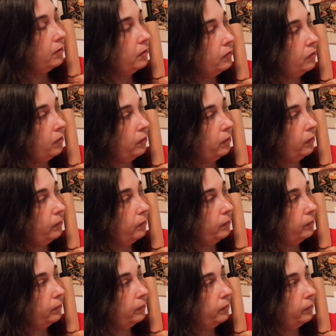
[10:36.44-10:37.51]
So
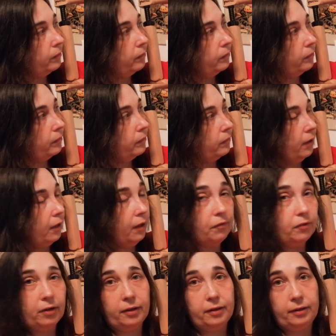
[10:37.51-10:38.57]
I
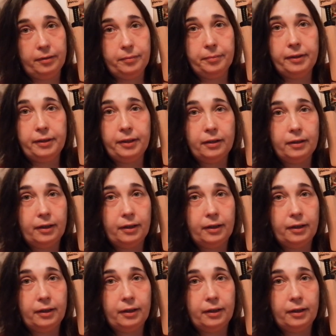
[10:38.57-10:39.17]
have done a little bit,